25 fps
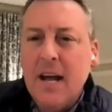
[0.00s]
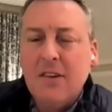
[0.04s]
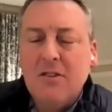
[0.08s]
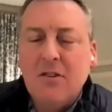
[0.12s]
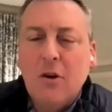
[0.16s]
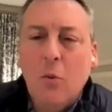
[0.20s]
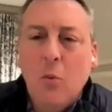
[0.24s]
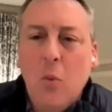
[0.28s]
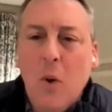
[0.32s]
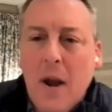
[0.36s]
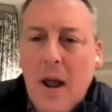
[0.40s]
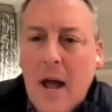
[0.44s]
Yeah.
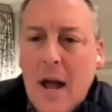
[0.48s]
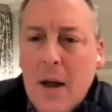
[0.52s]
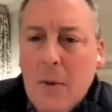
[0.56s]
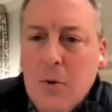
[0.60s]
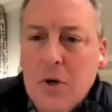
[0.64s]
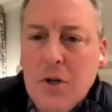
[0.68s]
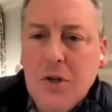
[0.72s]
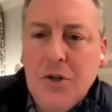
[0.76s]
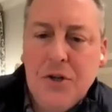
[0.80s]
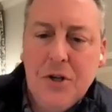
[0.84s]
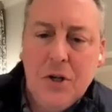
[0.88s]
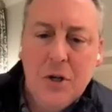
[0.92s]
So what I
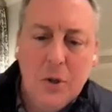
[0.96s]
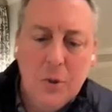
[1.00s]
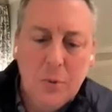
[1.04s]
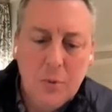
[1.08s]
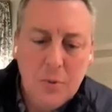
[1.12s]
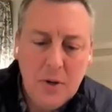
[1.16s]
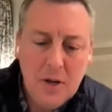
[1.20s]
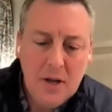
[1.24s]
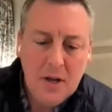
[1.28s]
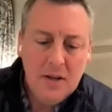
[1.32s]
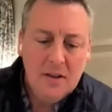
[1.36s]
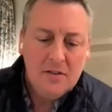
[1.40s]
will
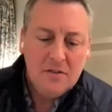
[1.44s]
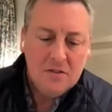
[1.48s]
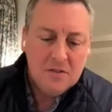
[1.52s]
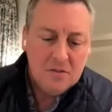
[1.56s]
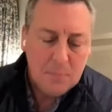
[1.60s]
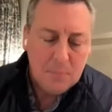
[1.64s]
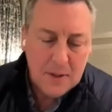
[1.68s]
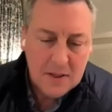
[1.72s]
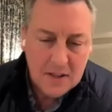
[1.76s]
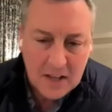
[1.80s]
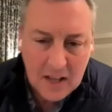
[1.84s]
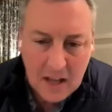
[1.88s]
do, and this
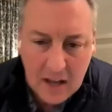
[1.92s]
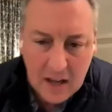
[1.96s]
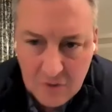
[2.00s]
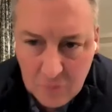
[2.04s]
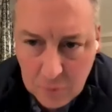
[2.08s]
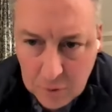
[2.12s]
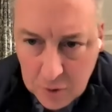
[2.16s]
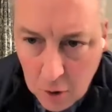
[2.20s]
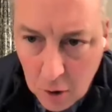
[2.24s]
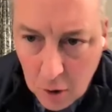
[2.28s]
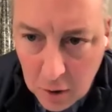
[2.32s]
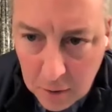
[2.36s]
has been the
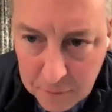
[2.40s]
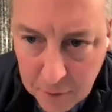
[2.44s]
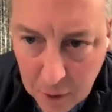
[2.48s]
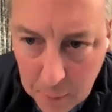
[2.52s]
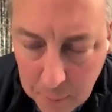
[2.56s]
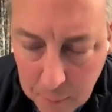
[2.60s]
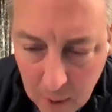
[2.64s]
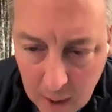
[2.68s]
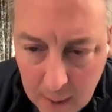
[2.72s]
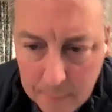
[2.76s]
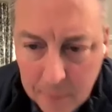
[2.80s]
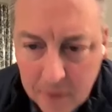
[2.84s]
case with all of
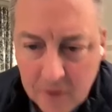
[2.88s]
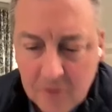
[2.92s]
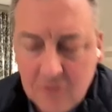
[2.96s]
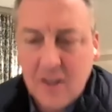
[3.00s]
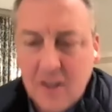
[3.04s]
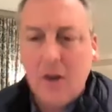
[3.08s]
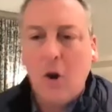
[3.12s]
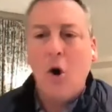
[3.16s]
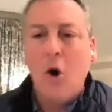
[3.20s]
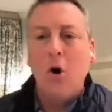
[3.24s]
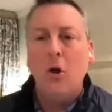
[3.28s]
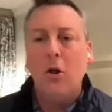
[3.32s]
our
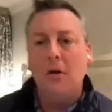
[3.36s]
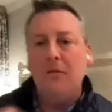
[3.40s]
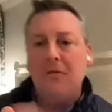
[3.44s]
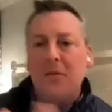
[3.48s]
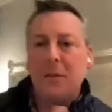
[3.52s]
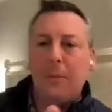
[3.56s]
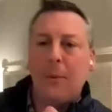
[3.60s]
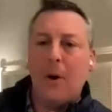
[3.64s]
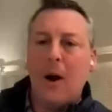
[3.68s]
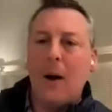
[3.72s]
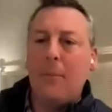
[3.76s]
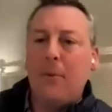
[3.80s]
properties, like all
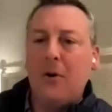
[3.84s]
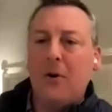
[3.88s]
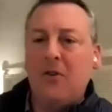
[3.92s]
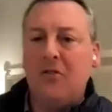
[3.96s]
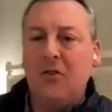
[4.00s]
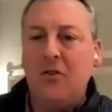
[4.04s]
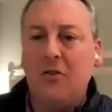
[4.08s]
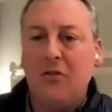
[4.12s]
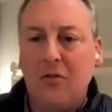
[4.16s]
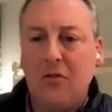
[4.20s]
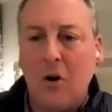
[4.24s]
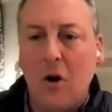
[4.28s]
of the
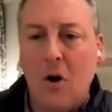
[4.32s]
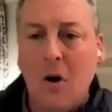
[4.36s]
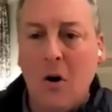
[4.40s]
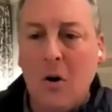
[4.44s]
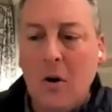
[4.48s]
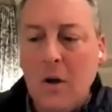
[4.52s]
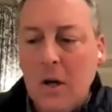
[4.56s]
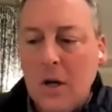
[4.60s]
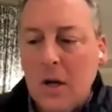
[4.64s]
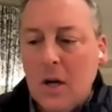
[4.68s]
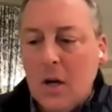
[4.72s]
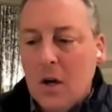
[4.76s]
properties you
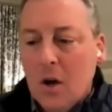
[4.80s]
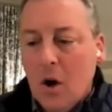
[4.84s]
saw,